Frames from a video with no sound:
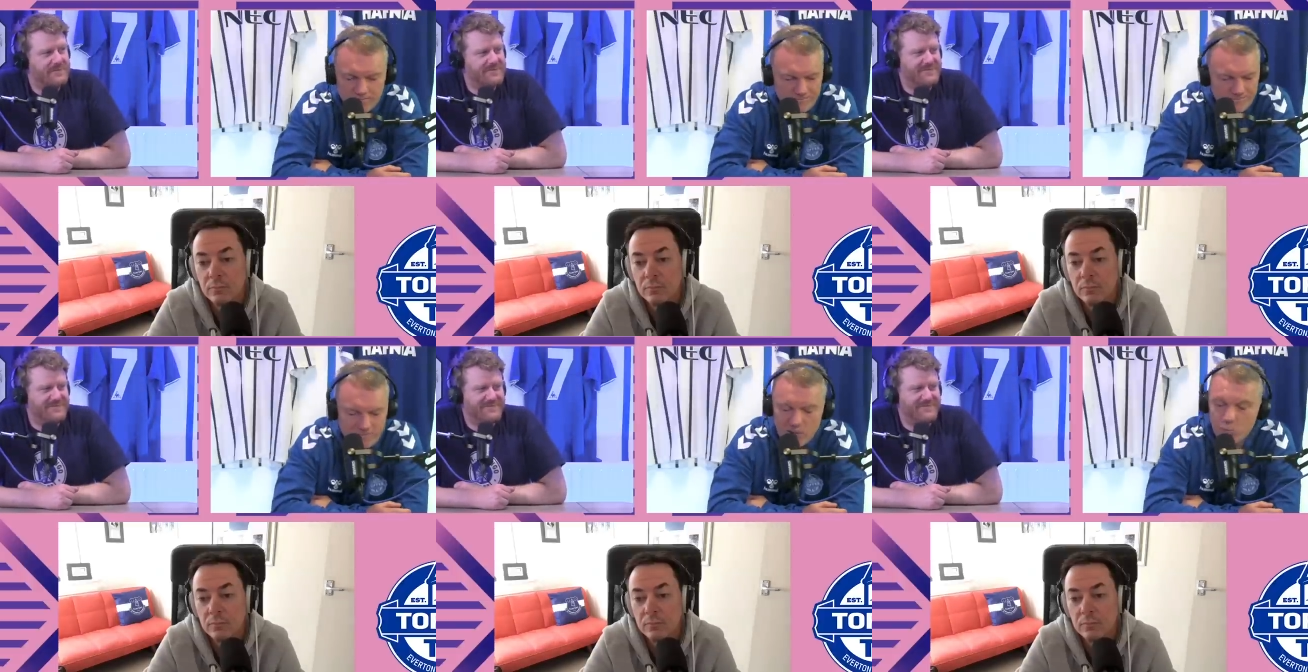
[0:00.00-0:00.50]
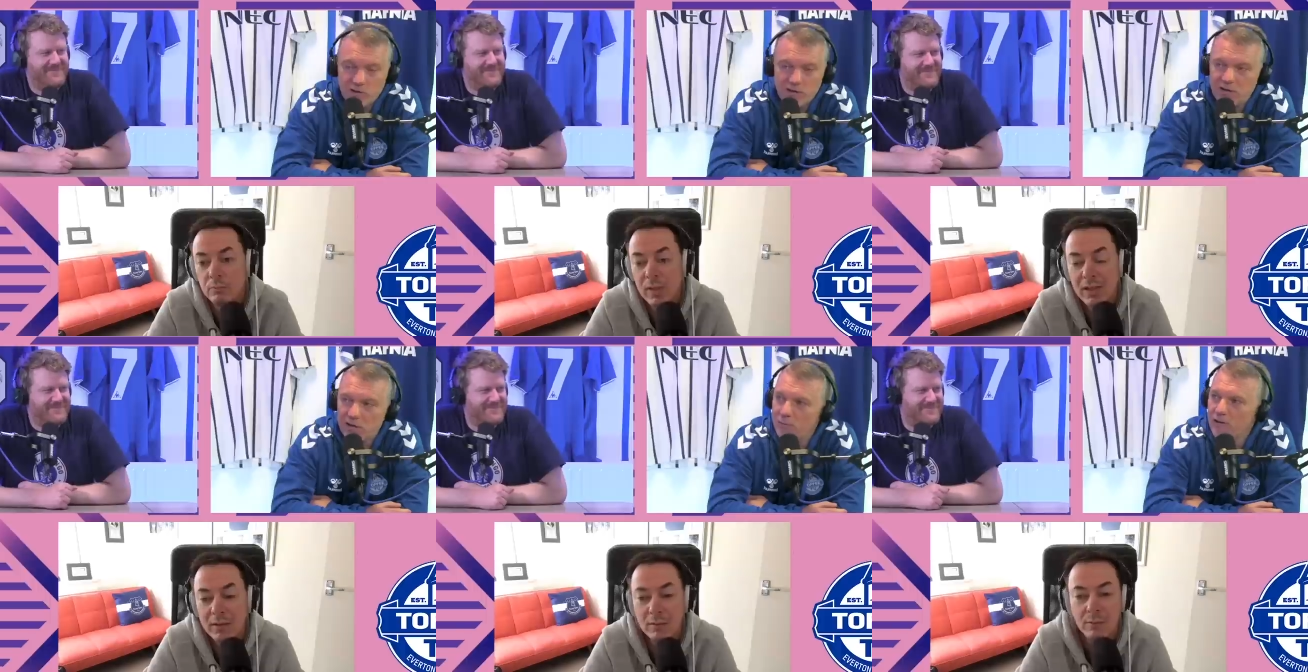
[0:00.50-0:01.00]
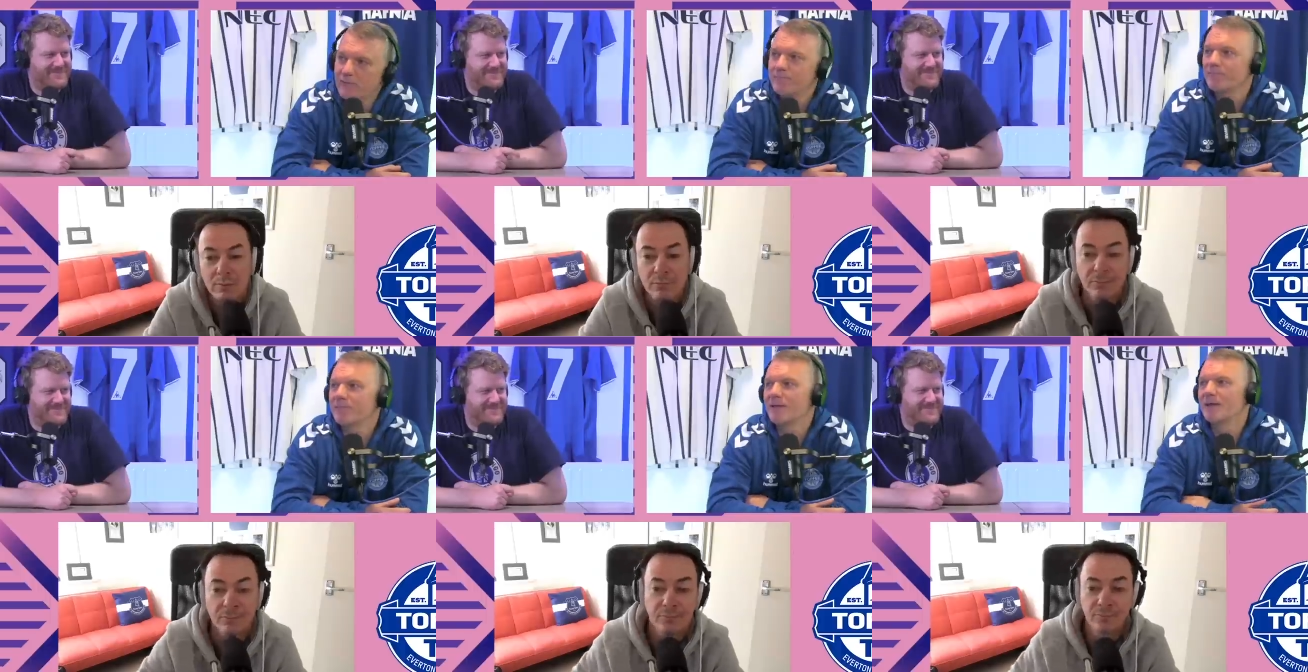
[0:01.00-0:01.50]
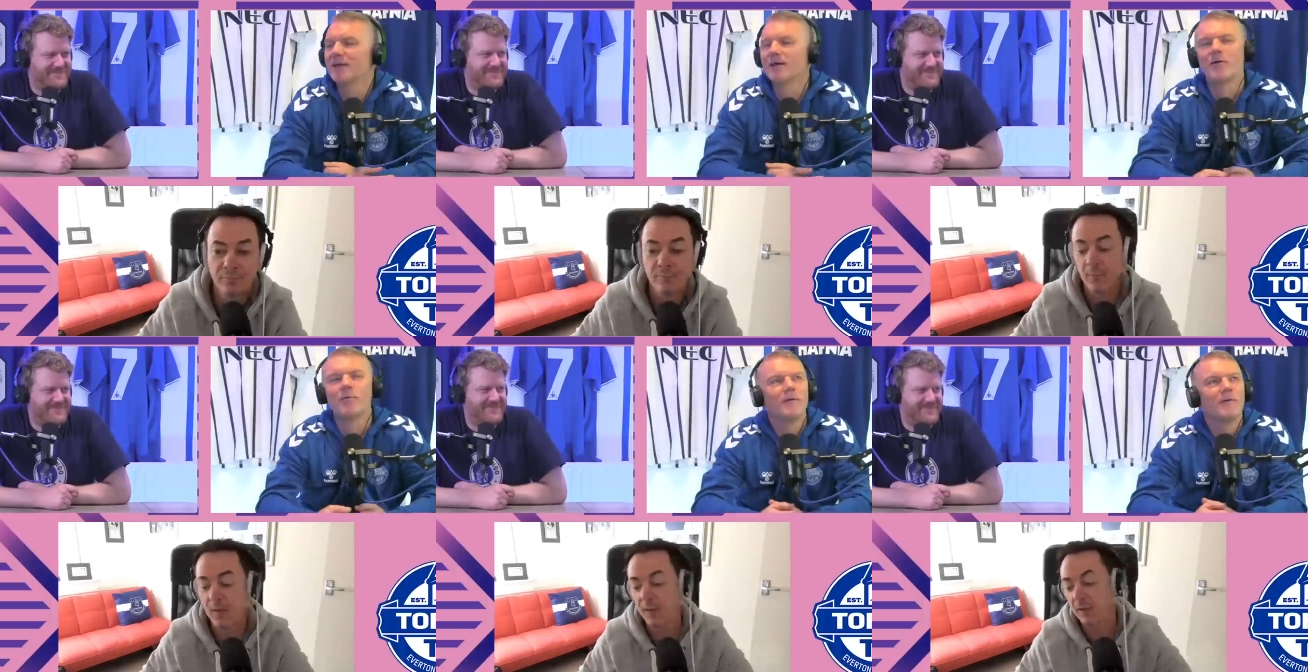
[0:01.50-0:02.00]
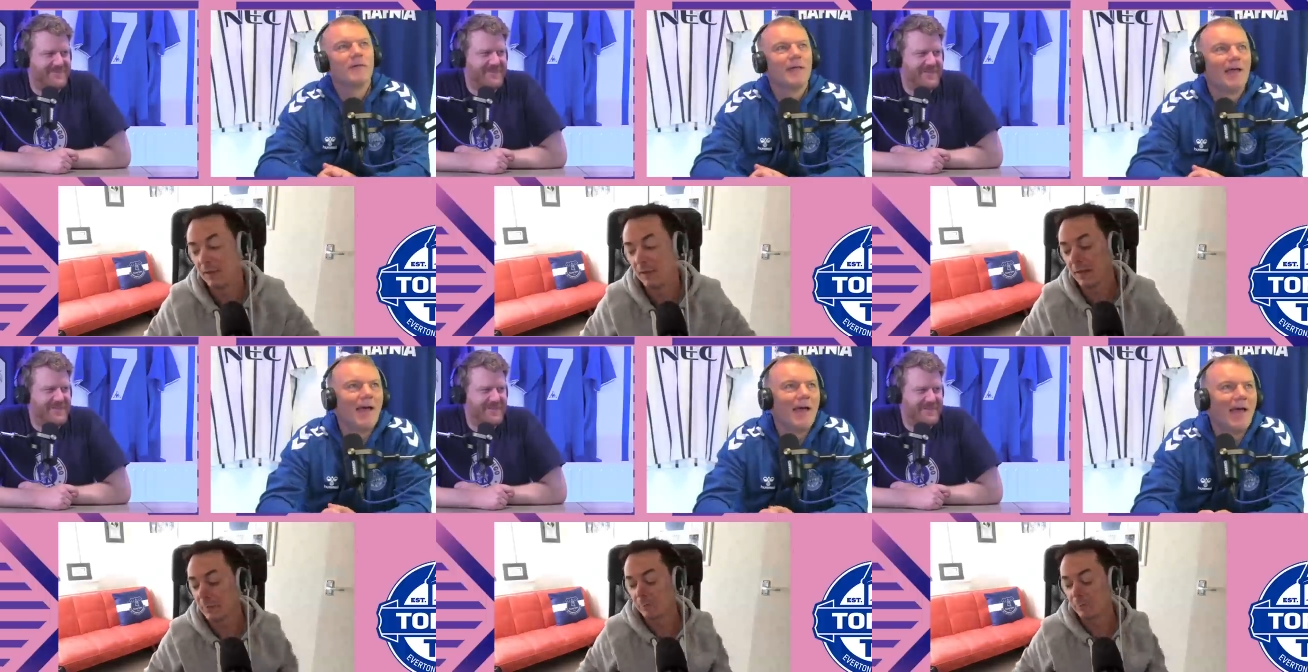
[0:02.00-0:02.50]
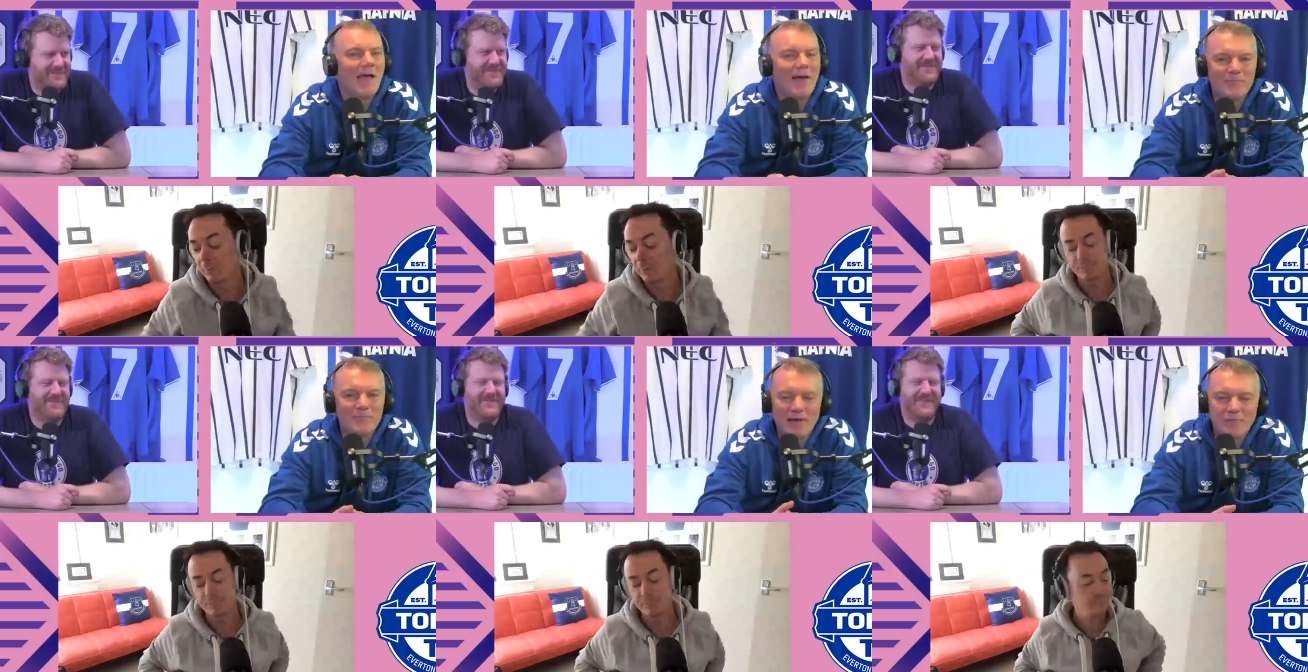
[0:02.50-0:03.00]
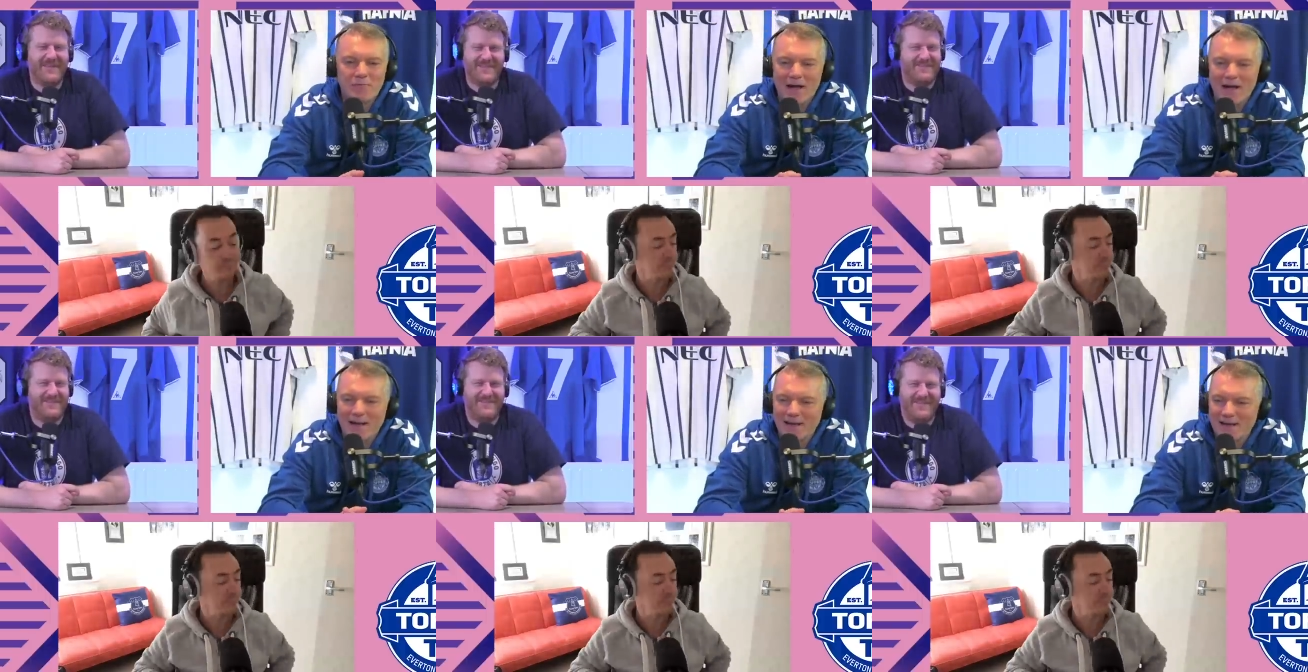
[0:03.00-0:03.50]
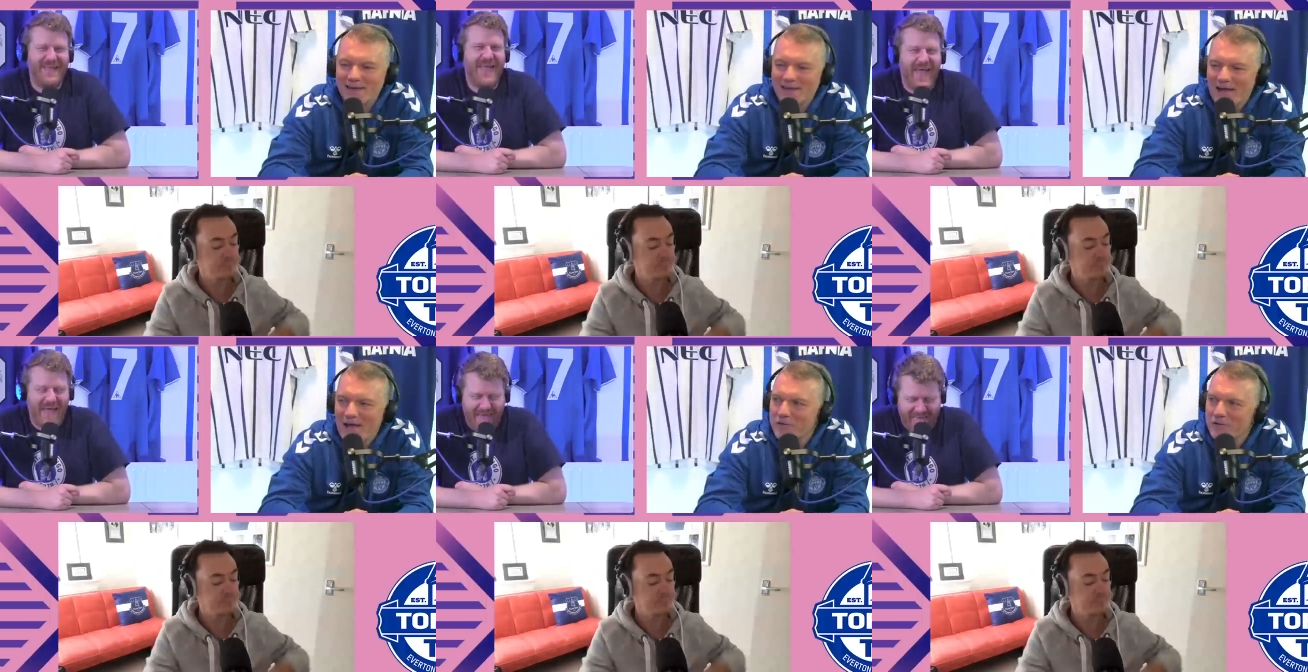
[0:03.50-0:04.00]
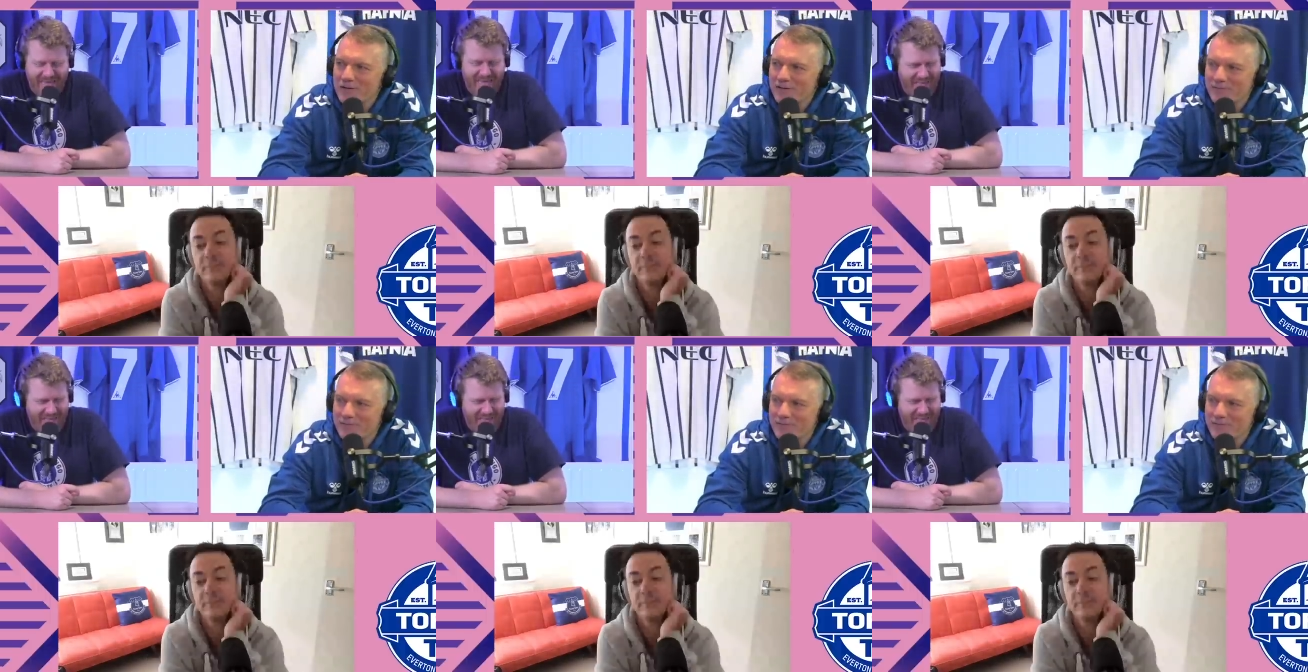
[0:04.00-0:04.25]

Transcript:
Speaker 1: Loki Clooney. there you go. Yeah. Um, right, finally, Everton